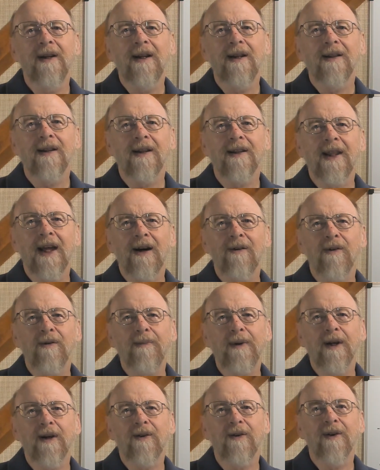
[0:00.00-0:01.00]
that would
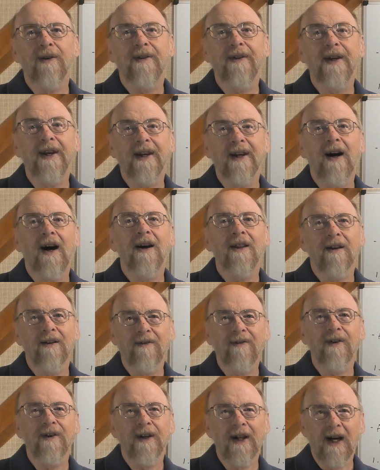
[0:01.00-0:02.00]
be a good thing, either
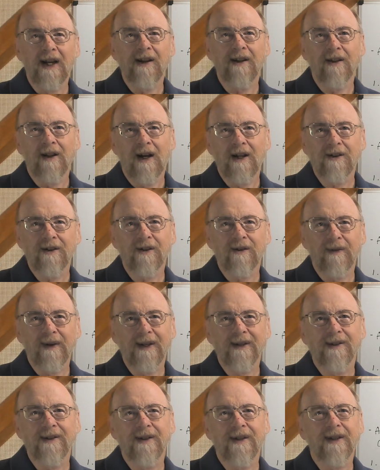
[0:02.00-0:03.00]
for an ideological
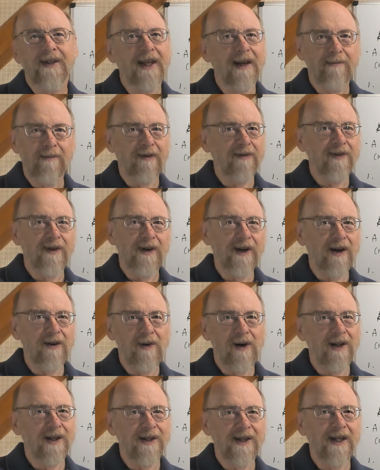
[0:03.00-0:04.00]
reason that they prefer
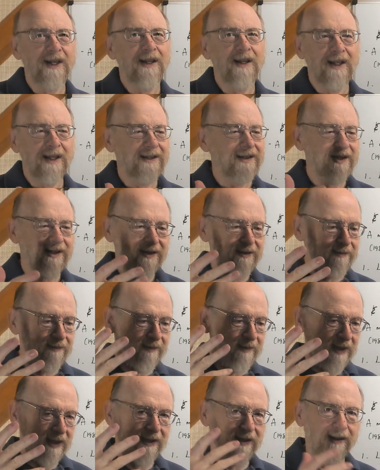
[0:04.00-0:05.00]
equality, that's just
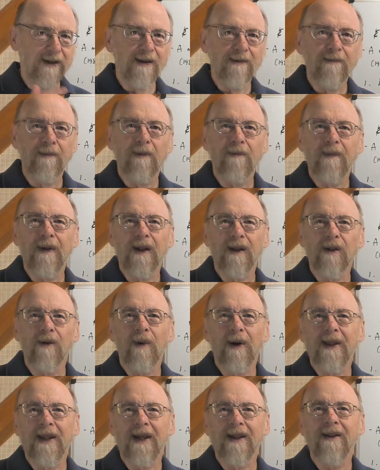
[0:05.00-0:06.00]
the
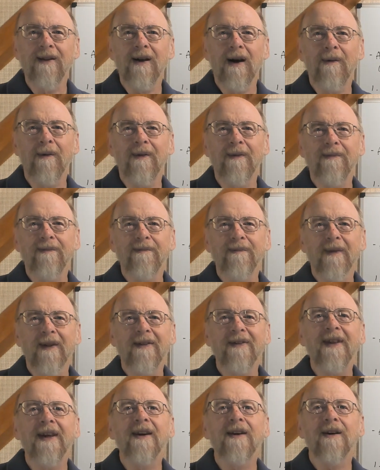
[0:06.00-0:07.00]
way they
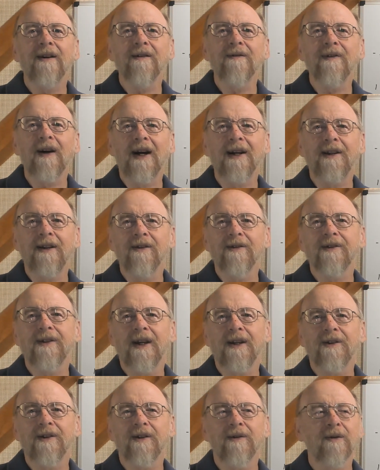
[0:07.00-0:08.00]
think of ideal
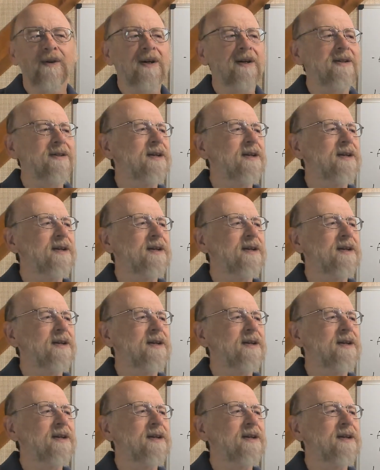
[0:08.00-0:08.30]
states of the world,